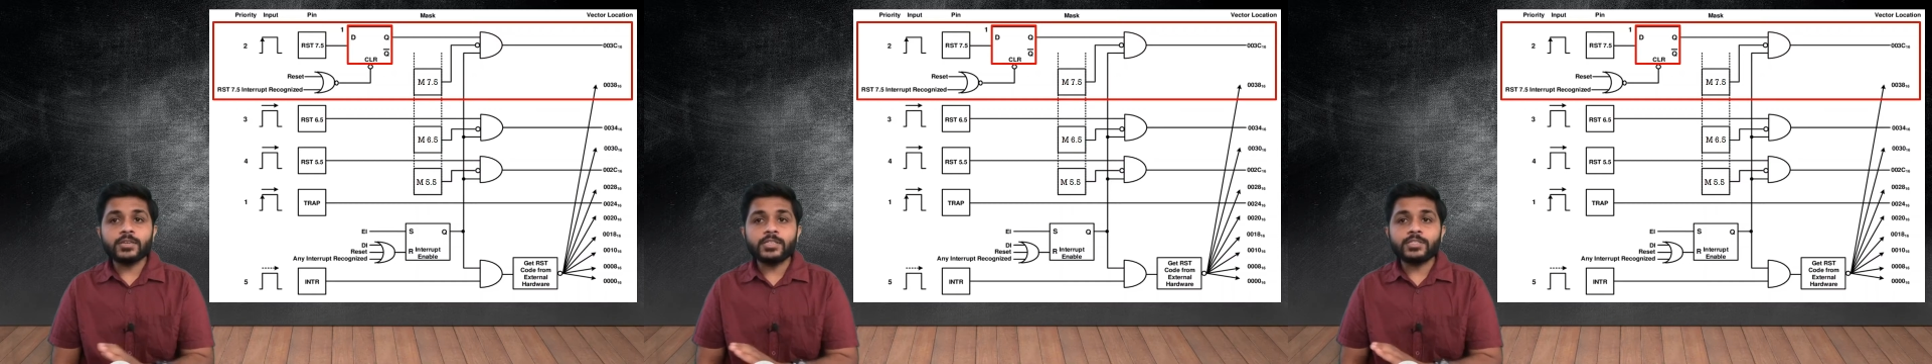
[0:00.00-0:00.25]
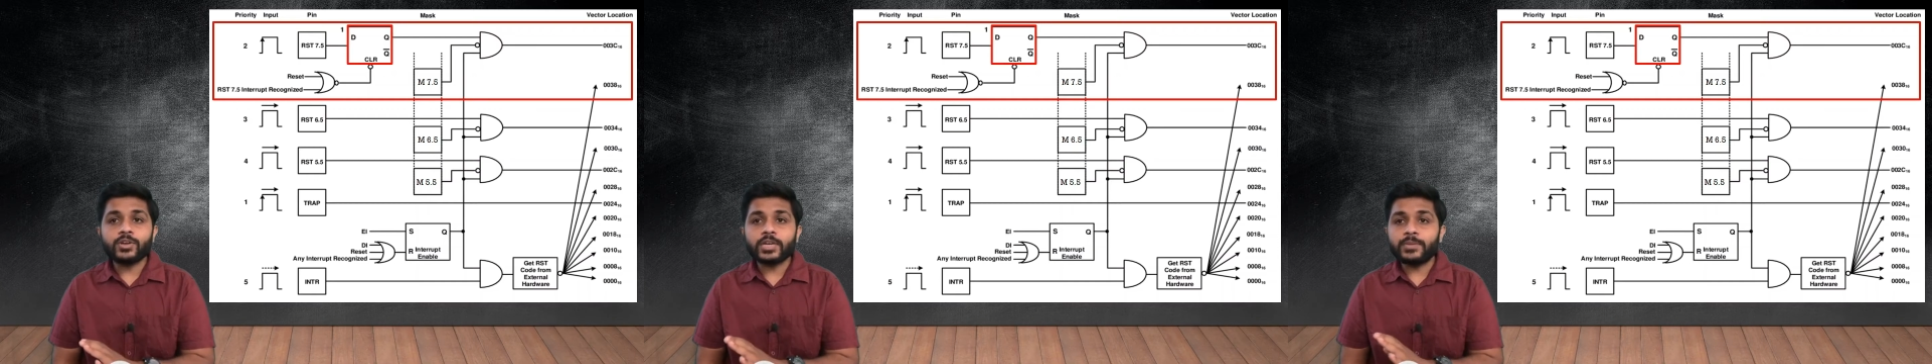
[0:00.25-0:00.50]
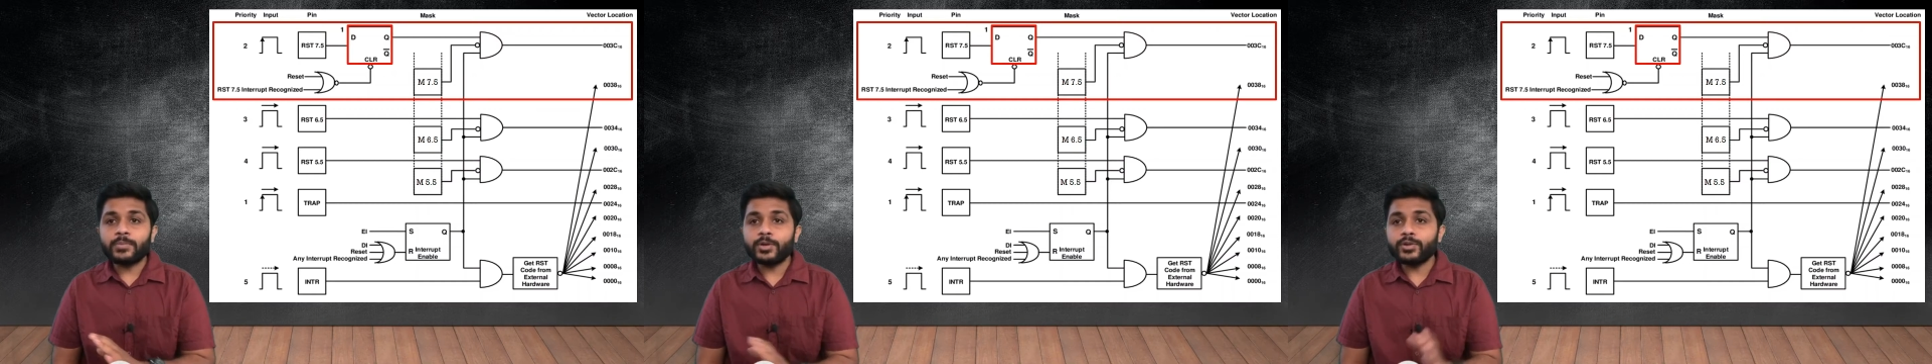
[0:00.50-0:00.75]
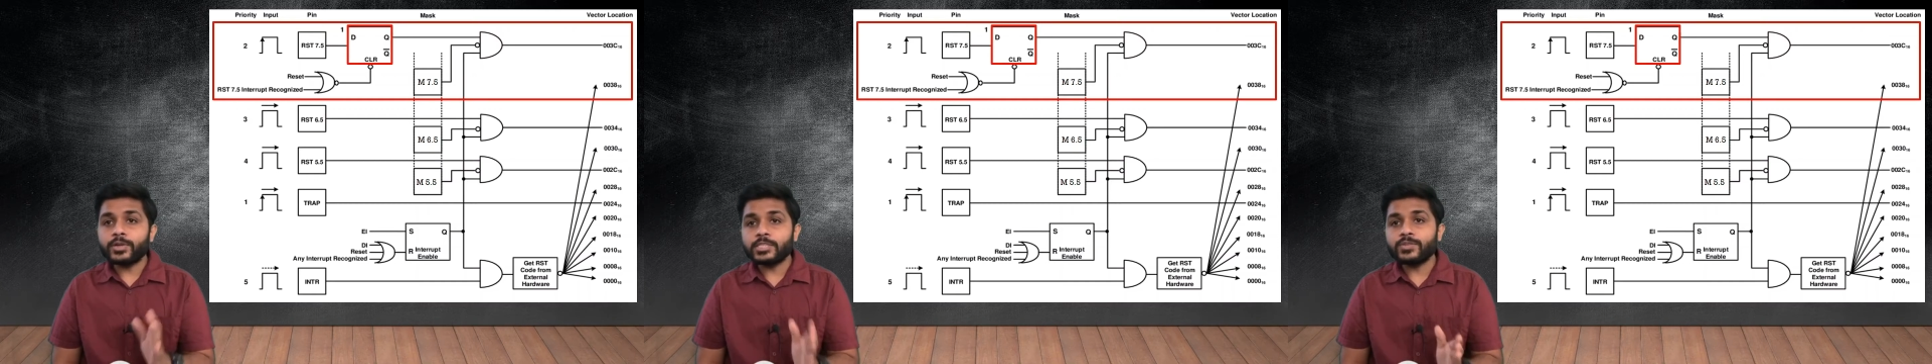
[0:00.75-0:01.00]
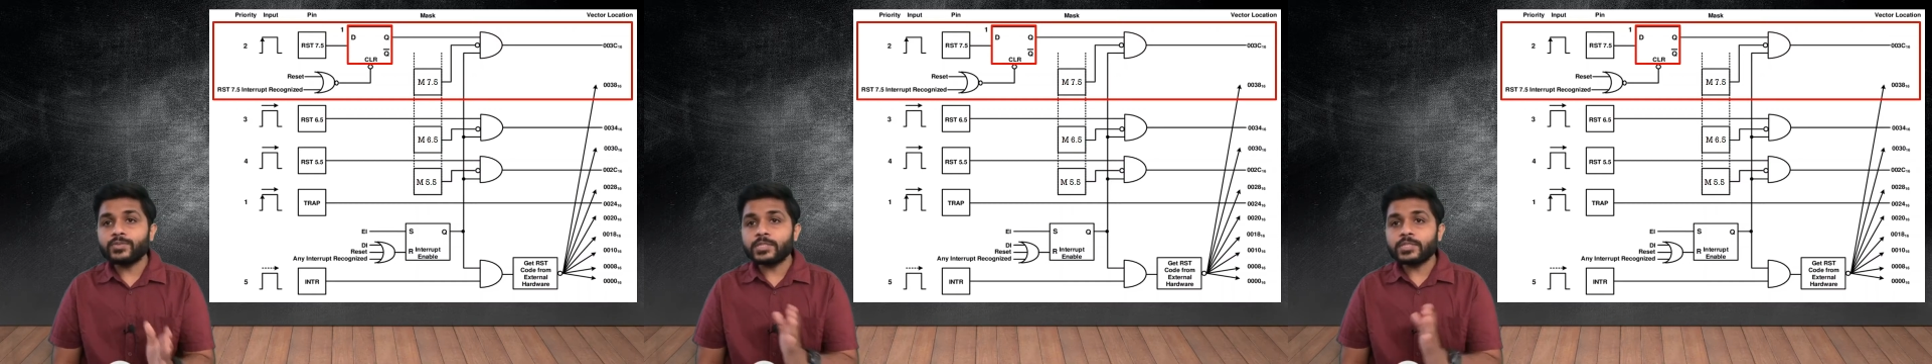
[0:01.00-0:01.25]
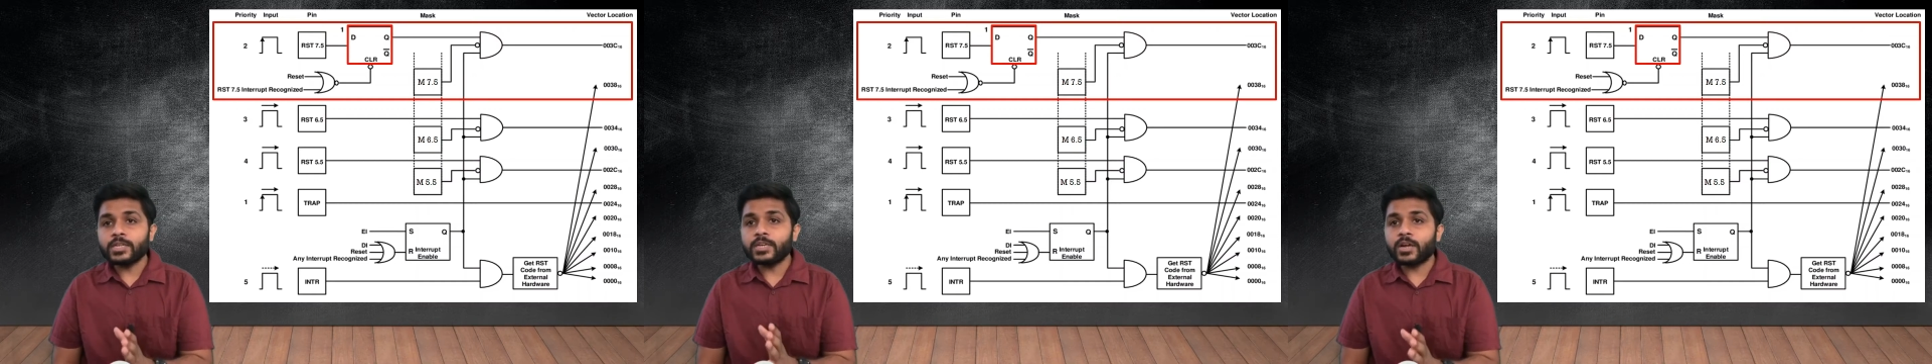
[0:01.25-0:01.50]
is not able to receive
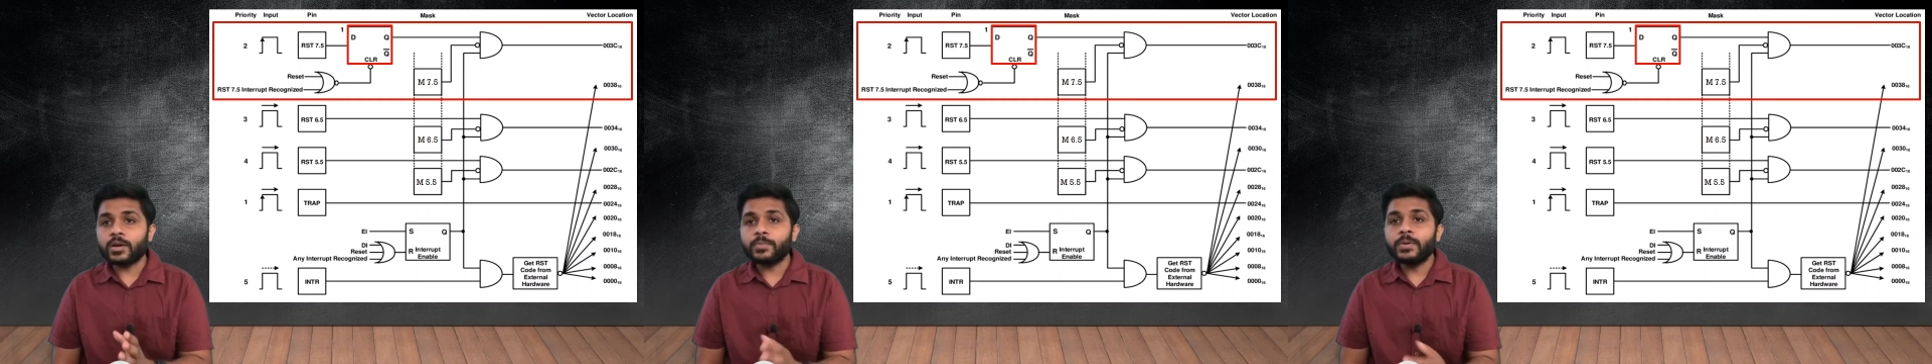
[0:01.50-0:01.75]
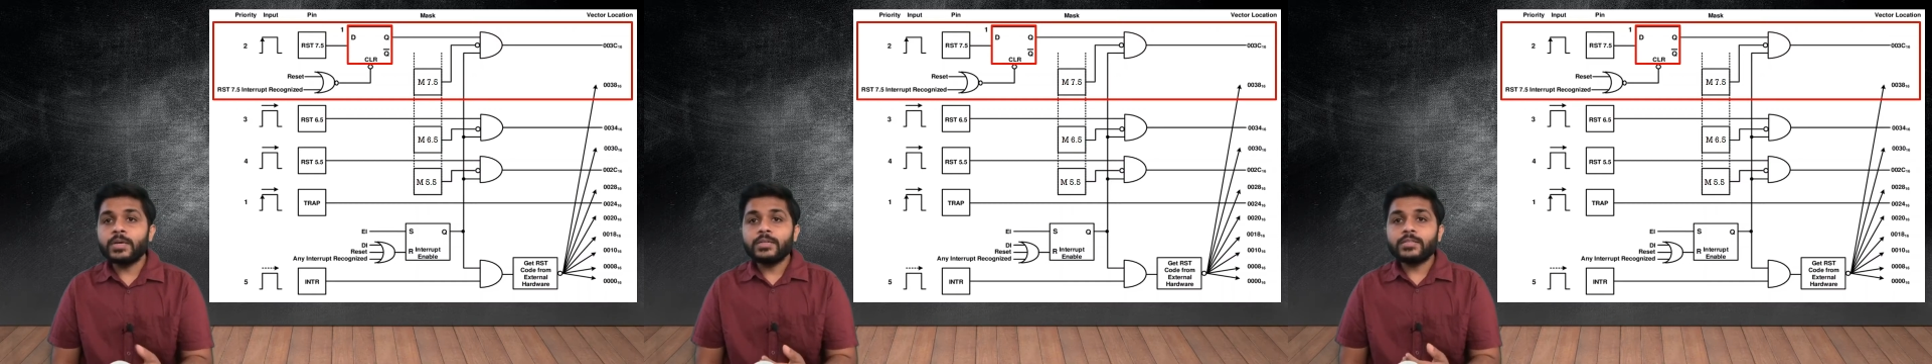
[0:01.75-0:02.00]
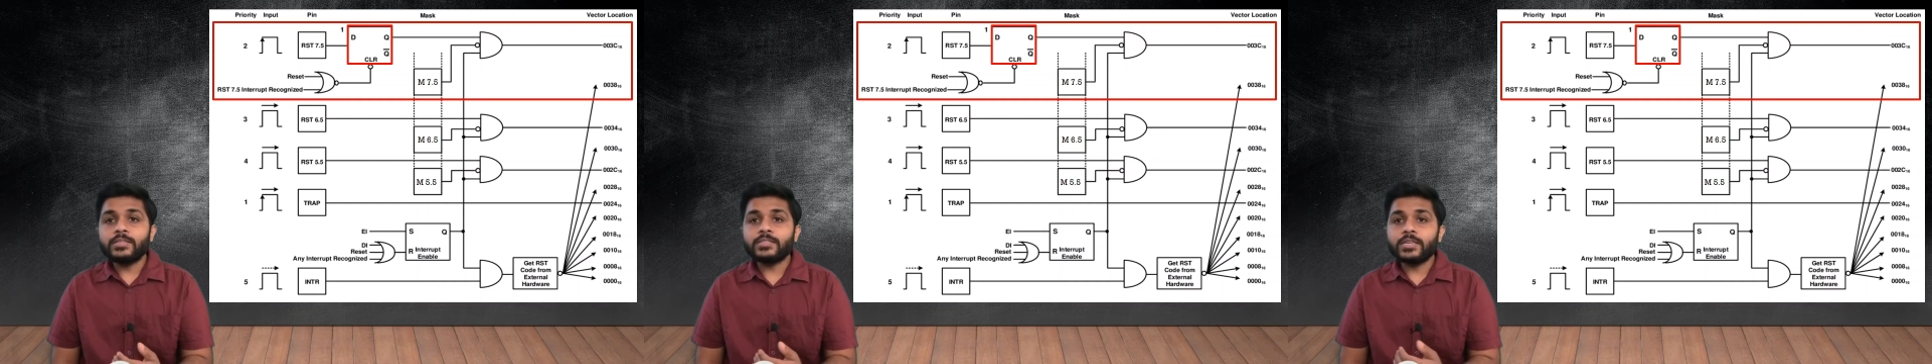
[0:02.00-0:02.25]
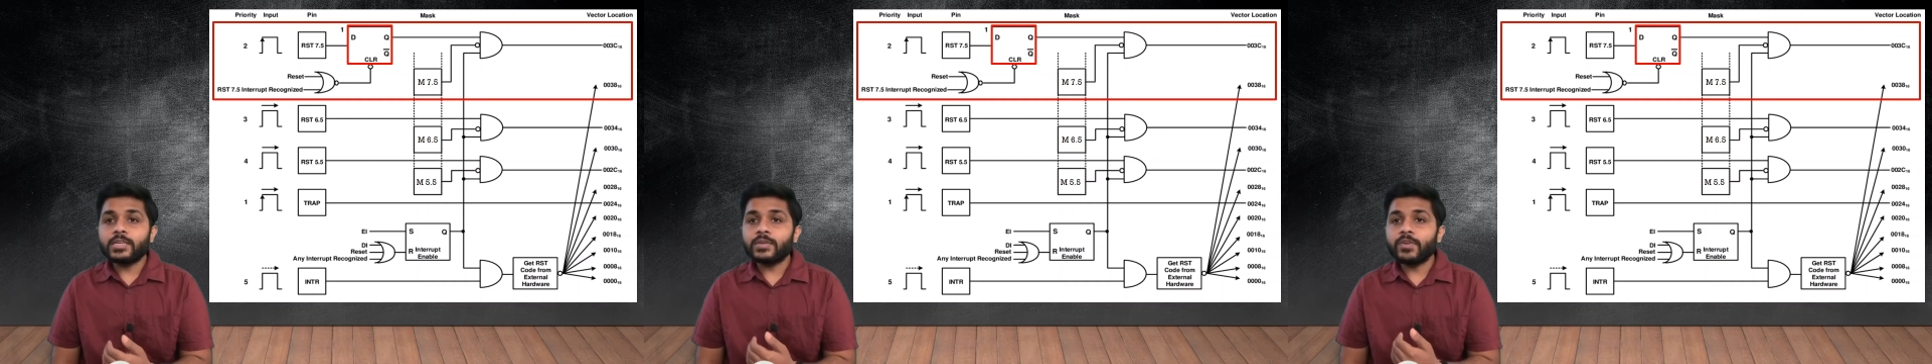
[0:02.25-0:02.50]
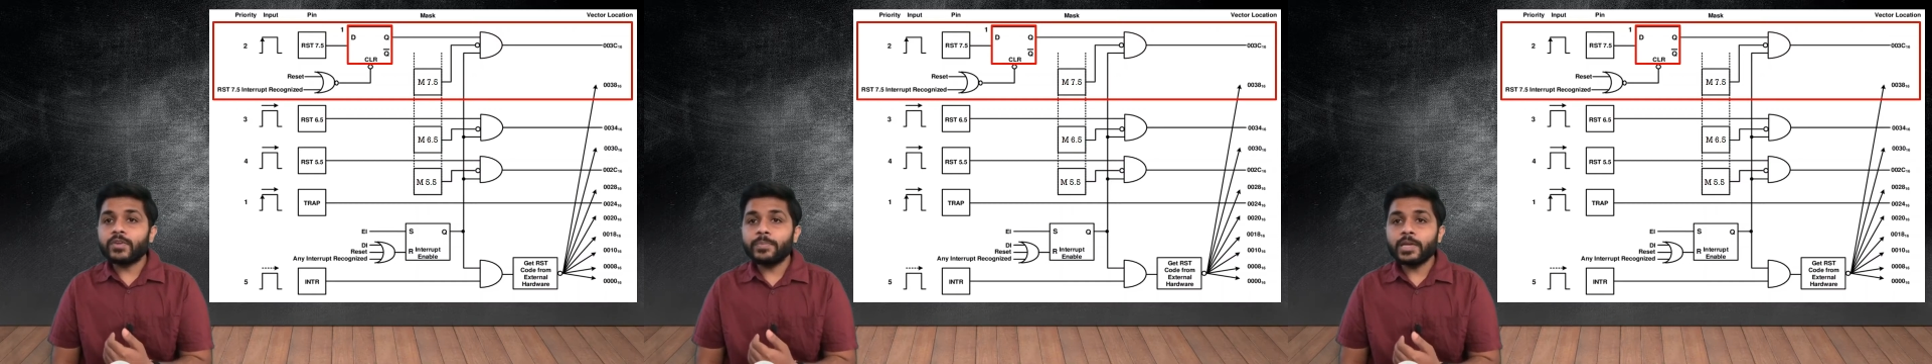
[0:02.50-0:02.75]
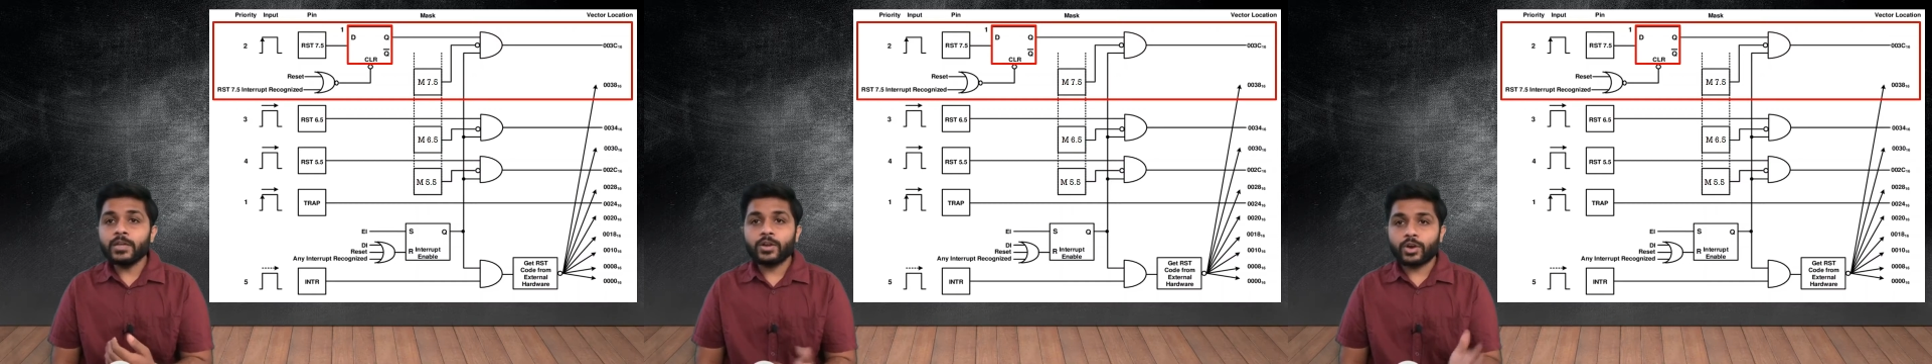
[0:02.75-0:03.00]
this interrupt will
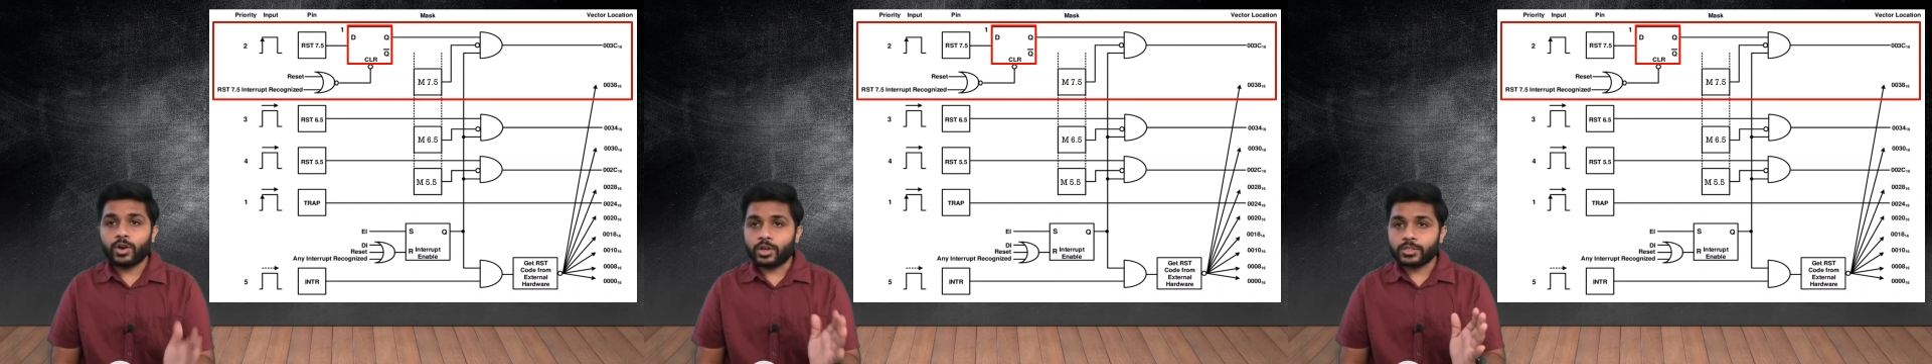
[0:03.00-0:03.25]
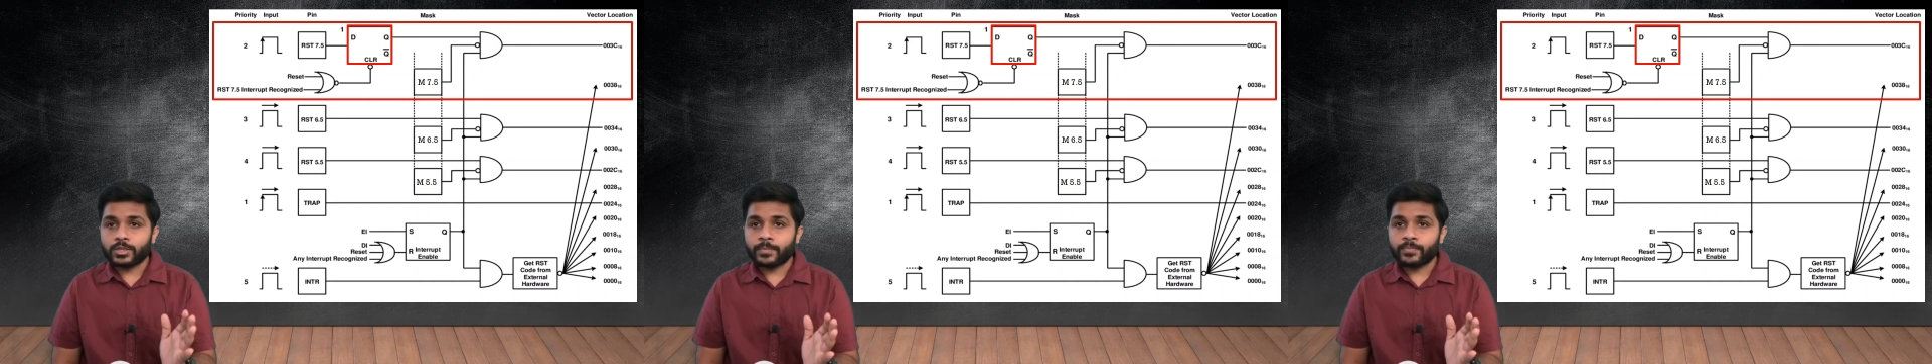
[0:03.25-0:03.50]
be lost.